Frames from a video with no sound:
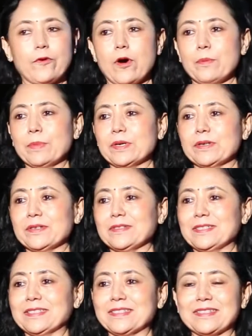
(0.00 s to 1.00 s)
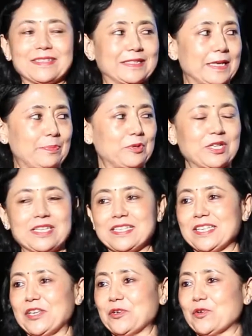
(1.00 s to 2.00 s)
former Deputy
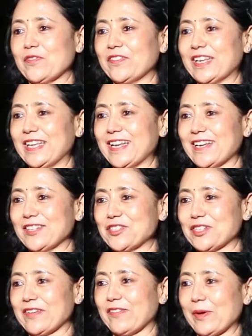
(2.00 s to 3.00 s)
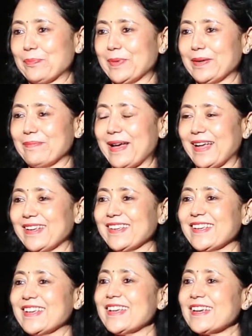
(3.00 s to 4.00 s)
CEO of Clean Energy Development
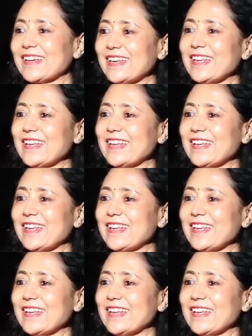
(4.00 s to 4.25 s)
Bank.